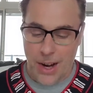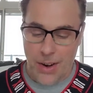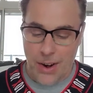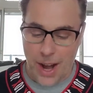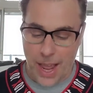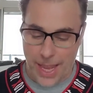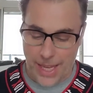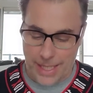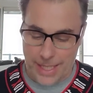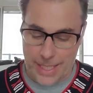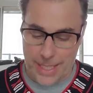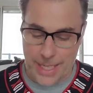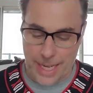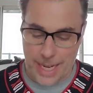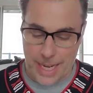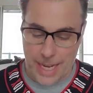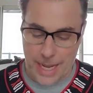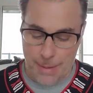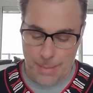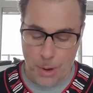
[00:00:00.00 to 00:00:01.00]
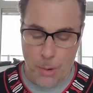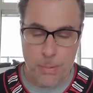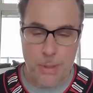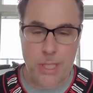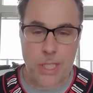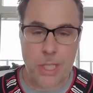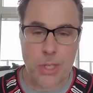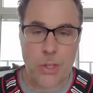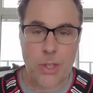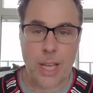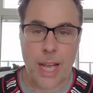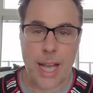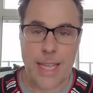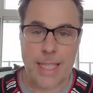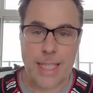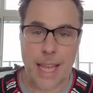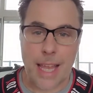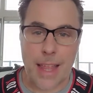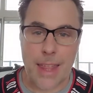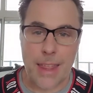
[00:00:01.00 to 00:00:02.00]
All right, hope to see you
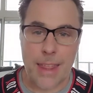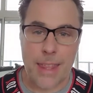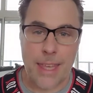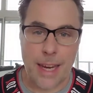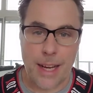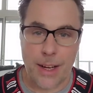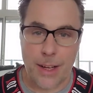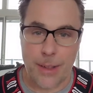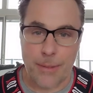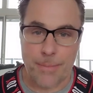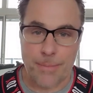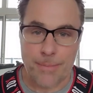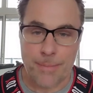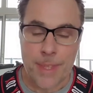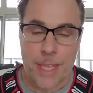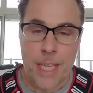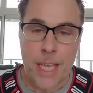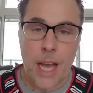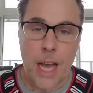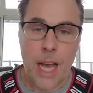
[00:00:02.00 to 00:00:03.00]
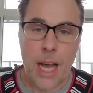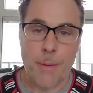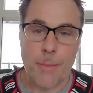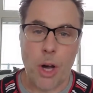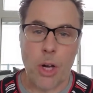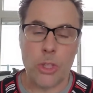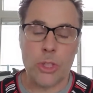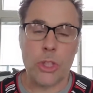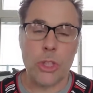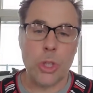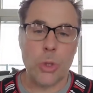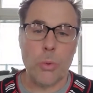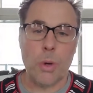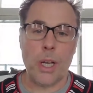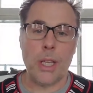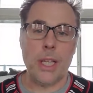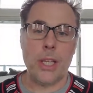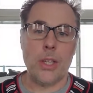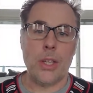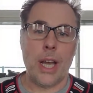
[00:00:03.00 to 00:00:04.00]
guys there. Also
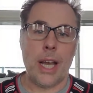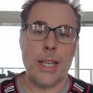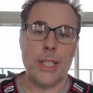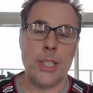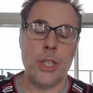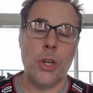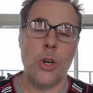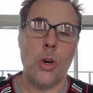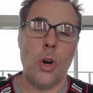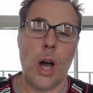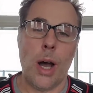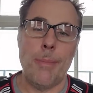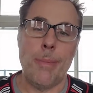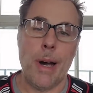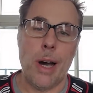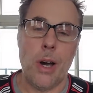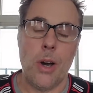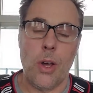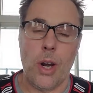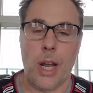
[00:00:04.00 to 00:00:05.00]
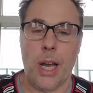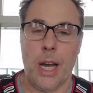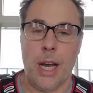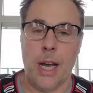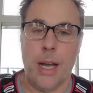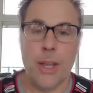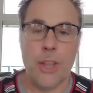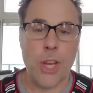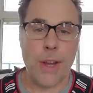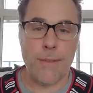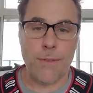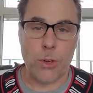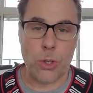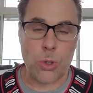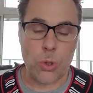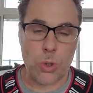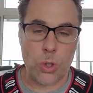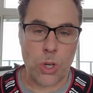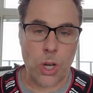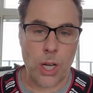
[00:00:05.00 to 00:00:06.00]
want to let you guys know about Jet
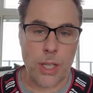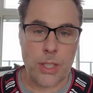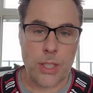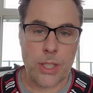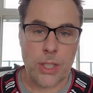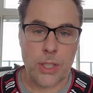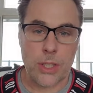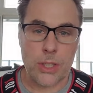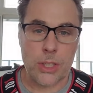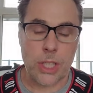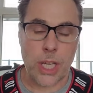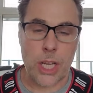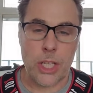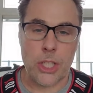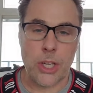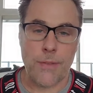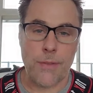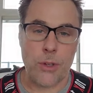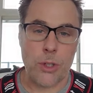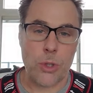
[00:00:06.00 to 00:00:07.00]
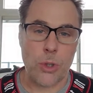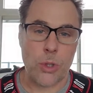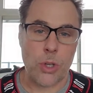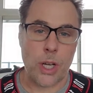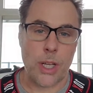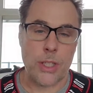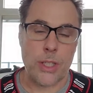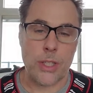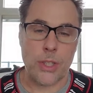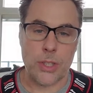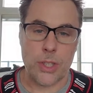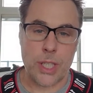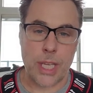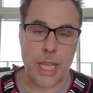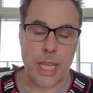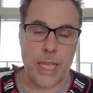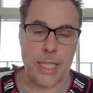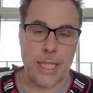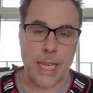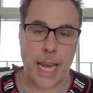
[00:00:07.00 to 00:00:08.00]
Virtual Consults. Jet Virtual
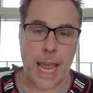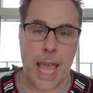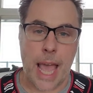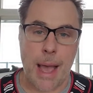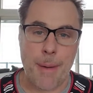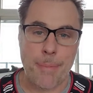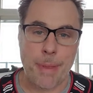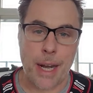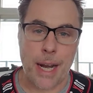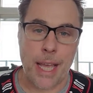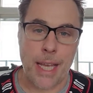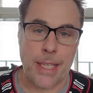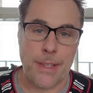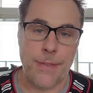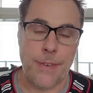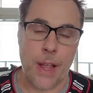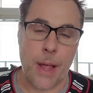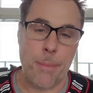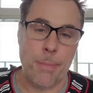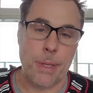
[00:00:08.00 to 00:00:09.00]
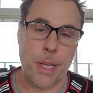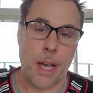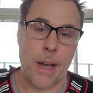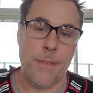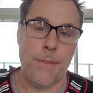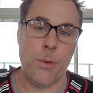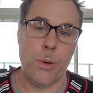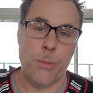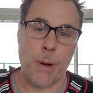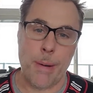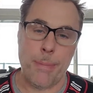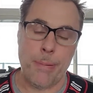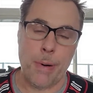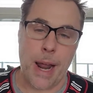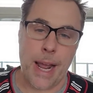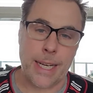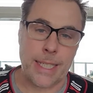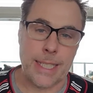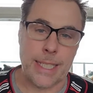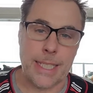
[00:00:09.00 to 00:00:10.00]
Consults is an app that I had developed for my
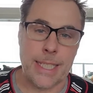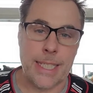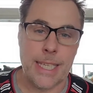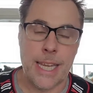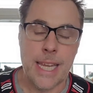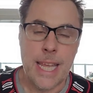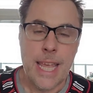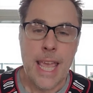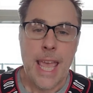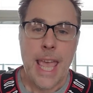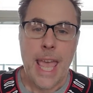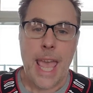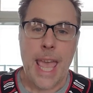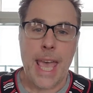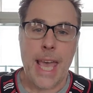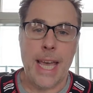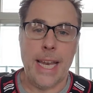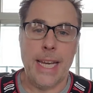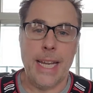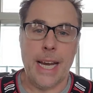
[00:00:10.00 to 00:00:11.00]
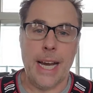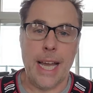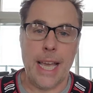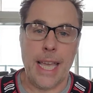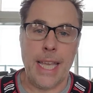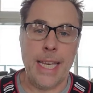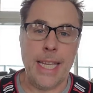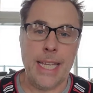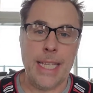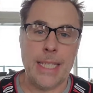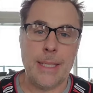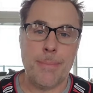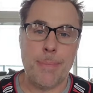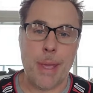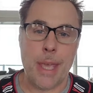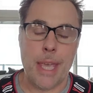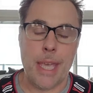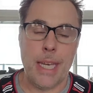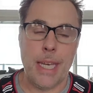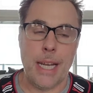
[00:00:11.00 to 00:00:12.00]
practice, and it
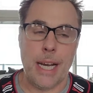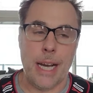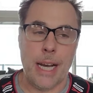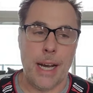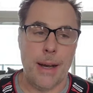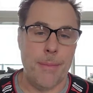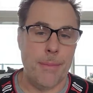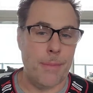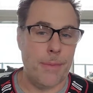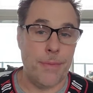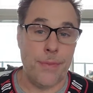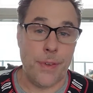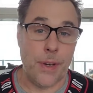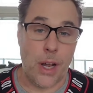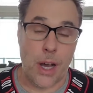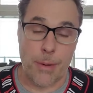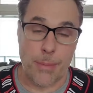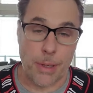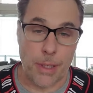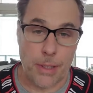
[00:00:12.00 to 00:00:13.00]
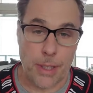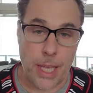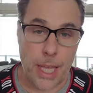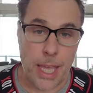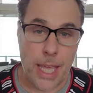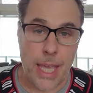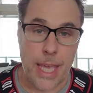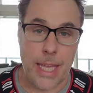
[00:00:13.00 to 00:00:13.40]
has been phenomenal.